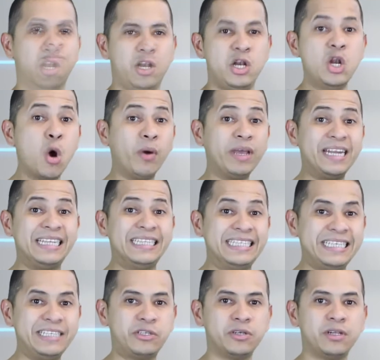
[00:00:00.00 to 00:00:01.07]
Knowing in
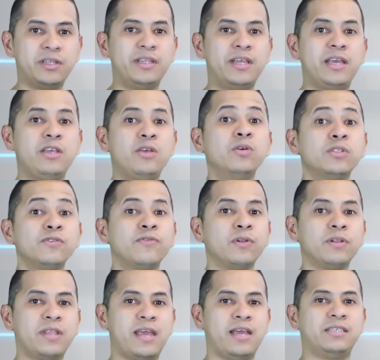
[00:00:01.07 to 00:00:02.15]
detail the
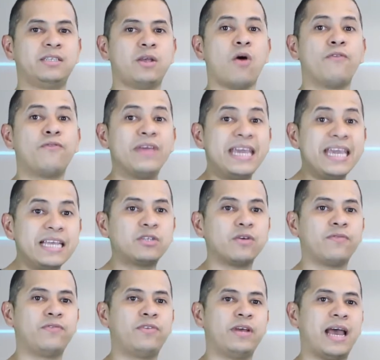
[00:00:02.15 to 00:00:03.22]
usefulness of each
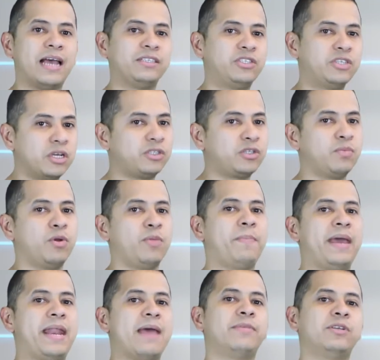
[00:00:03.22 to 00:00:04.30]
of the adjustable
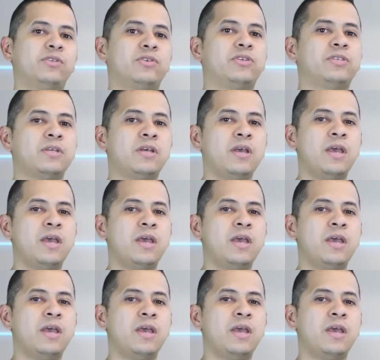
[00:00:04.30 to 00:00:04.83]
parameters